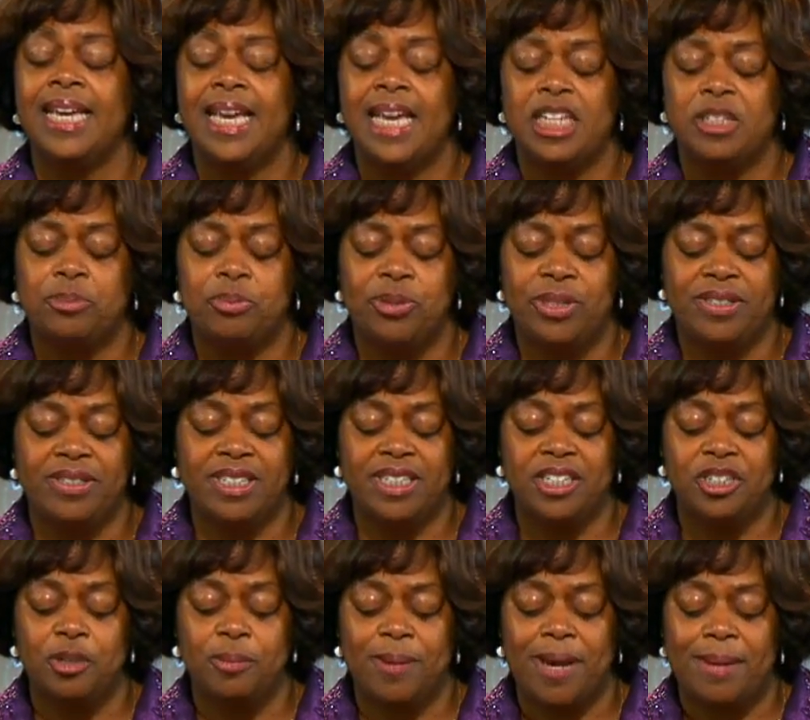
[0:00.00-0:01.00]
As
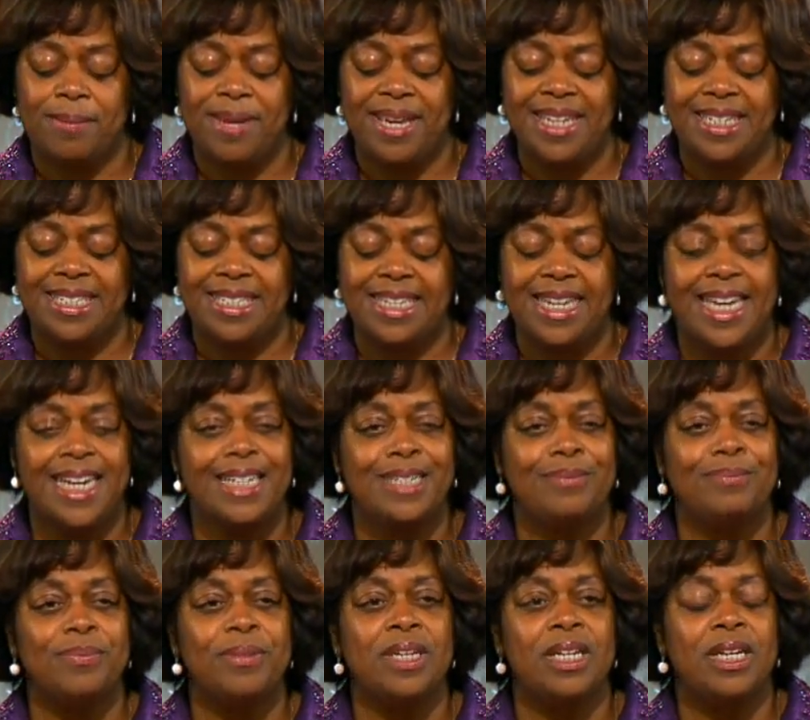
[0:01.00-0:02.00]
President Obama has said,
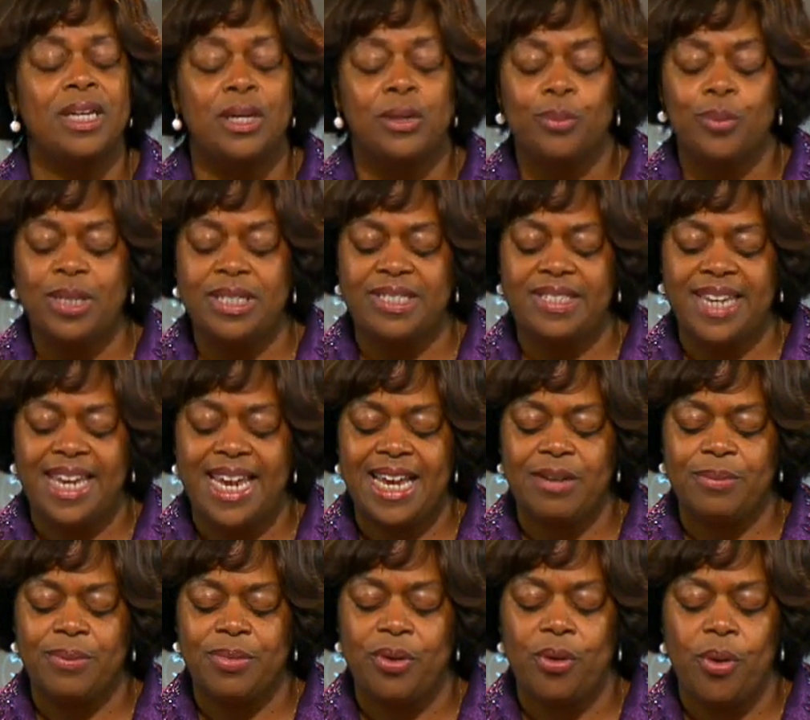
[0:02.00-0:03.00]
we
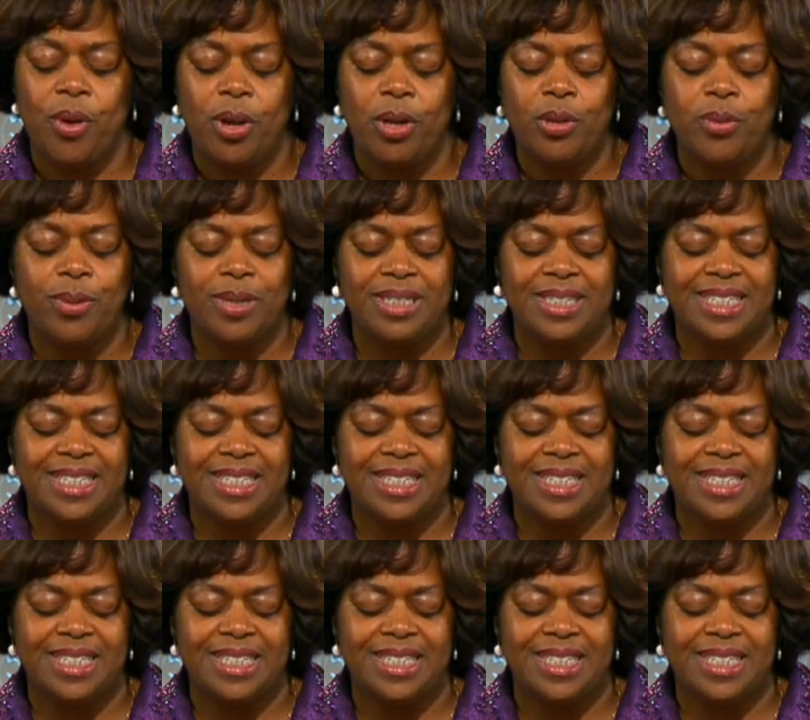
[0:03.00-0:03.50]
stand with all who are